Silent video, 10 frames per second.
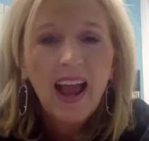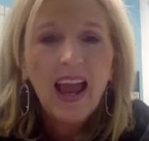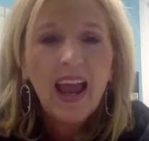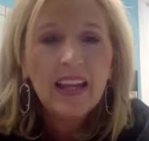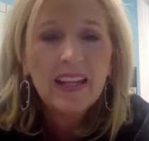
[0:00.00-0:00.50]

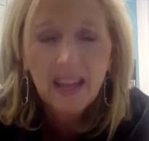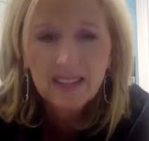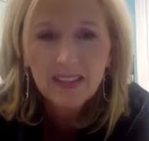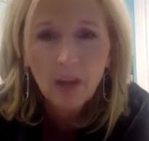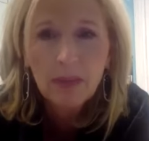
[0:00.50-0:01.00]
And
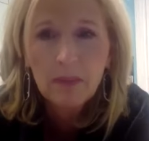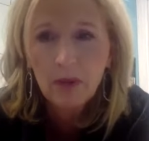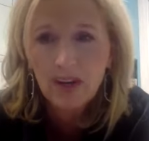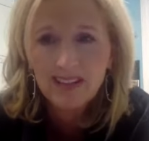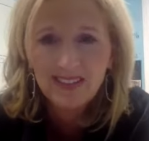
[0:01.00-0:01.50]
guess how many
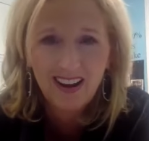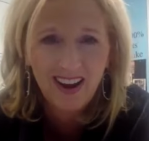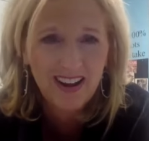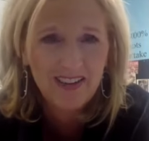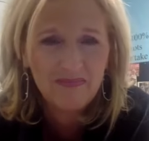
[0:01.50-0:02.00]
bookings I
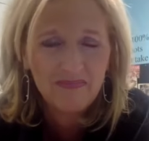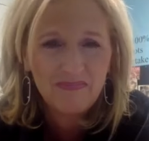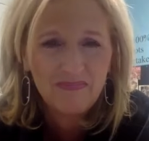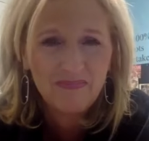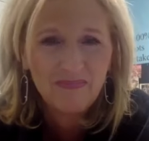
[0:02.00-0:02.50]
got?
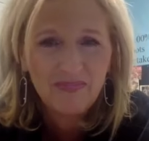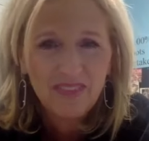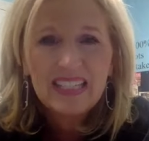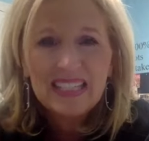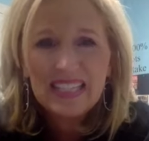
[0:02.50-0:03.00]

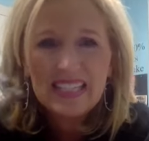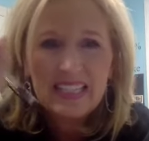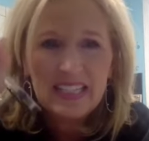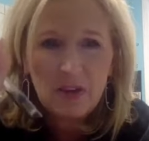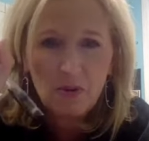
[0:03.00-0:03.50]

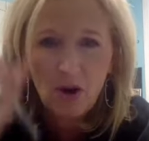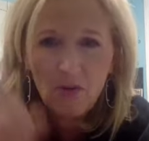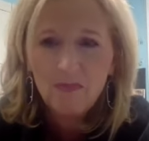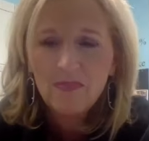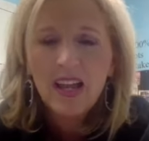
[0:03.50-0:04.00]

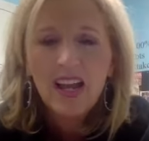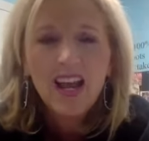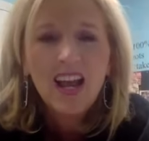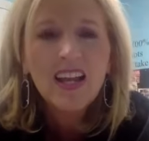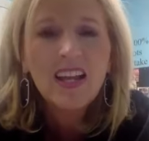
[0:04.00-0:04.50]
0.
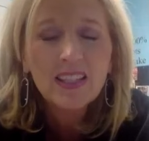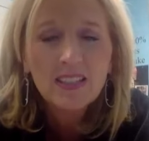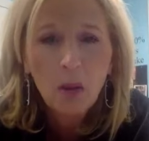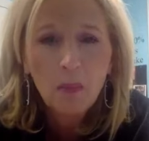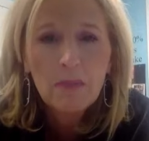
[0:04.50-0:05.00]

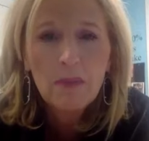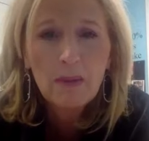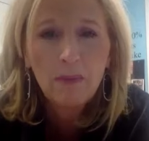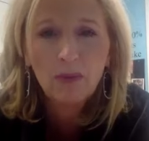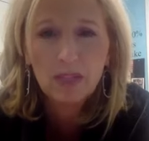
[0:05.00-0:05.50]
Guess how many
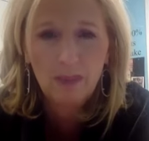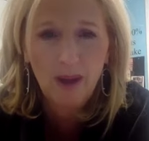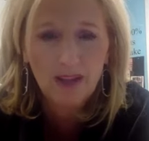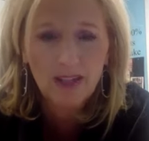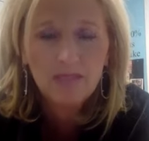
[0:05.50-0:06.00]
people
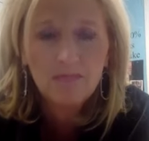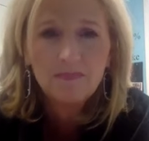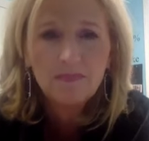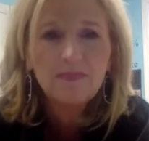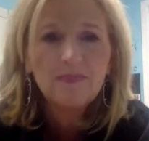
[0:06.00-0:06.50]
responded?
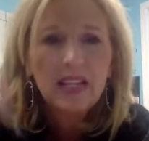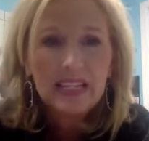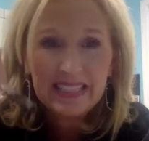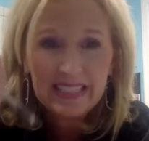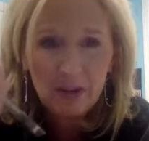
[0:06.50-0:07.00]

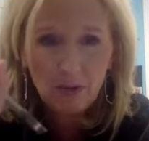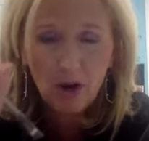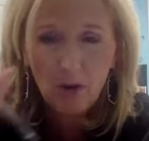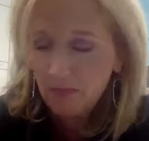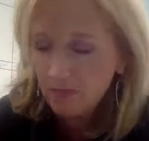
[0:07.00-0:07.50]

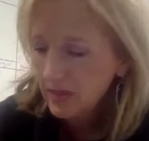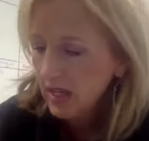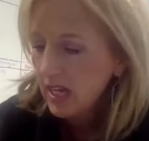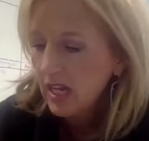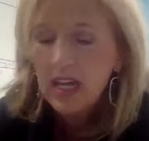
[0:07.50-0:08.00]
0.
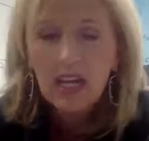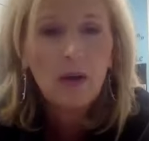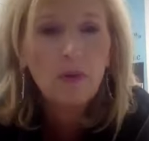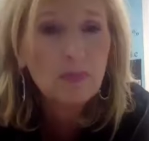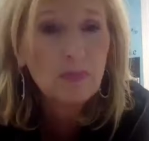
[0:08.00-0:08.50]

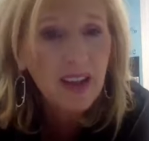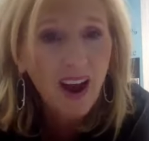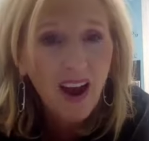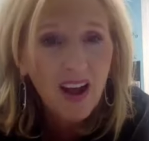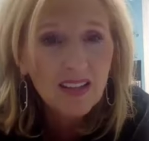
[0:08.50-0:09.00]
It was
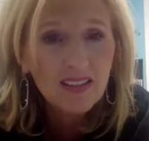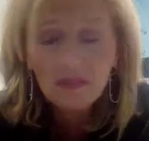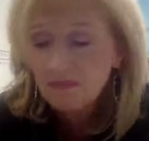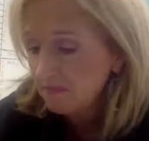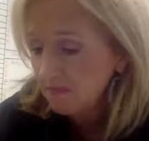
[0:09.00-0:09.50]
because
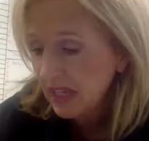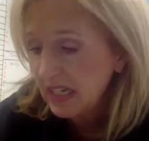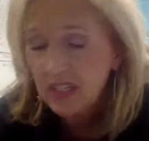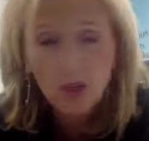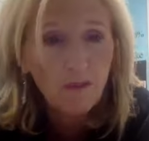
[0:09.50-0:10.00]

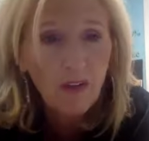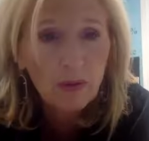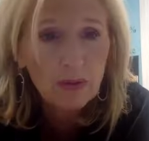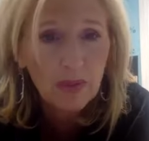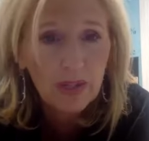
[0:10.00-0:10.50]
they didn't know if I
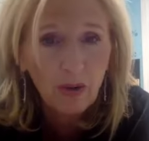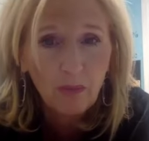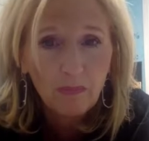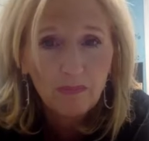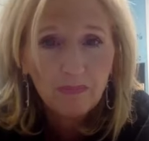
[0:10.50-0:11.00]
was
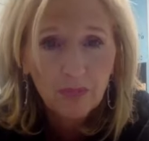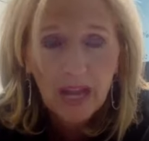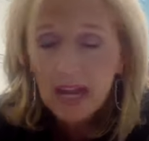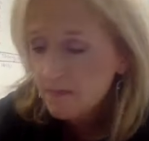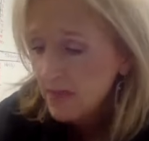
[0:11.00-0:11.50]
real,
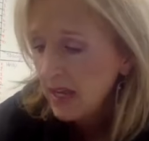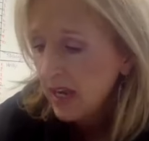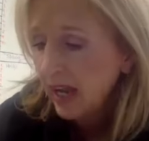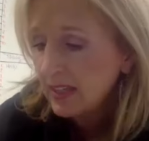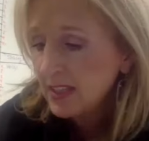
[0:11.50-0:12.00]
okay?
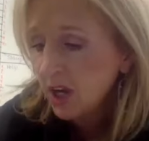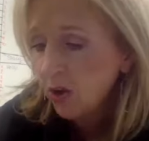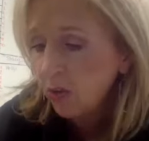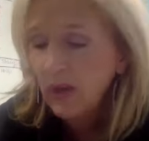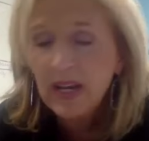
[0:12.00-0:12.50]
And
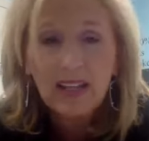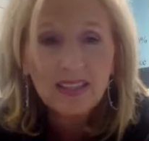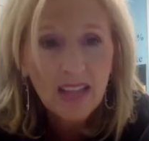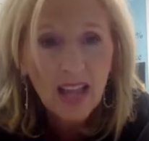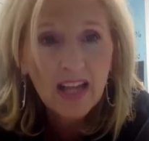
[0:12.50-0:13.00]
so when I
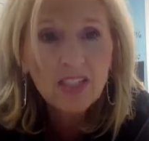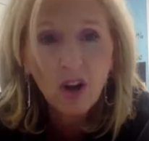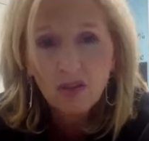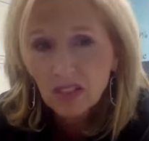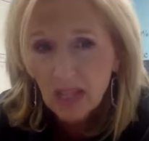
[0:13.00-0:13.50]
say
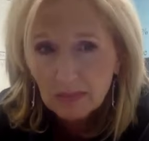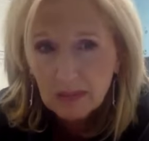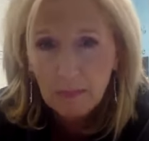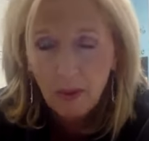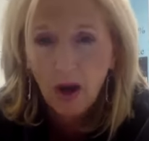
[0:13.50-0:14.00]
don't skip
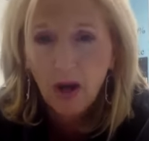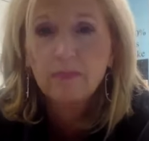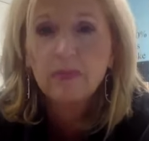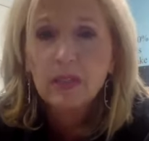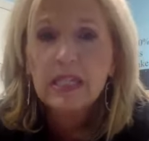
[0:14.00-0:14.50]
that
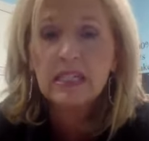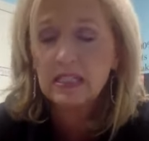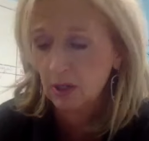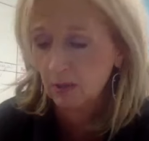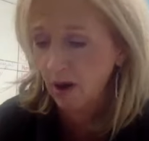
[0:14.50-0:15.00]
part,
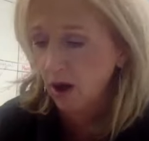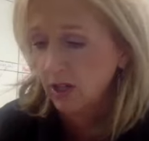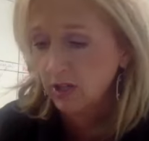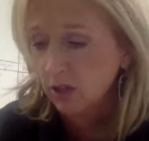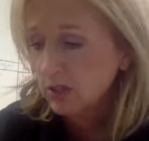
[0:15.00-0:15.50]
please hear my
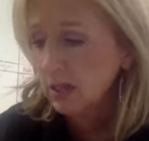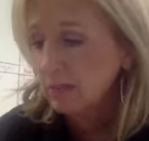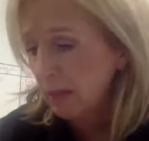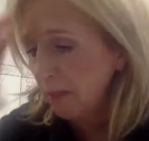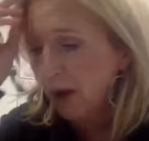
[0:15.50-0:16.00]
heart. Don't
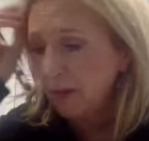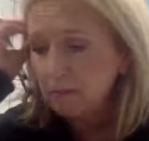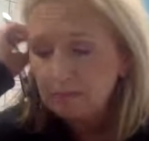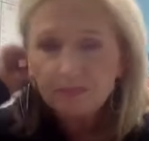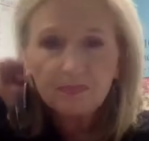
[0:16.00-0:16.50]
skip that part.
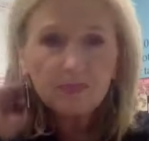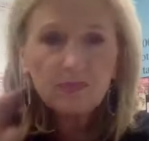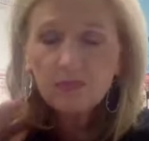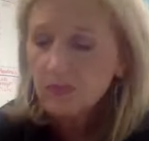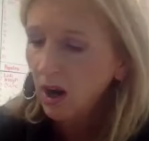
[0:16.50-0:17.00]

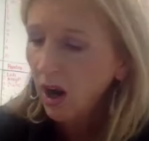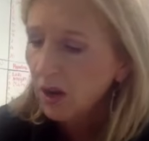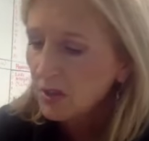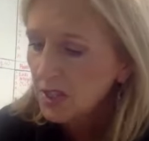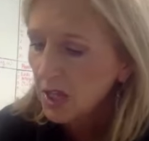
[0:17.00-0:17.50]

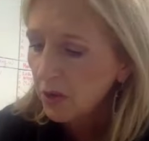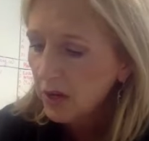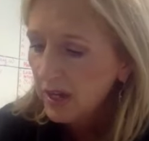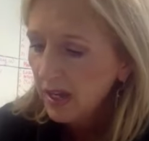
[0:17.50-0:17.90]
Also,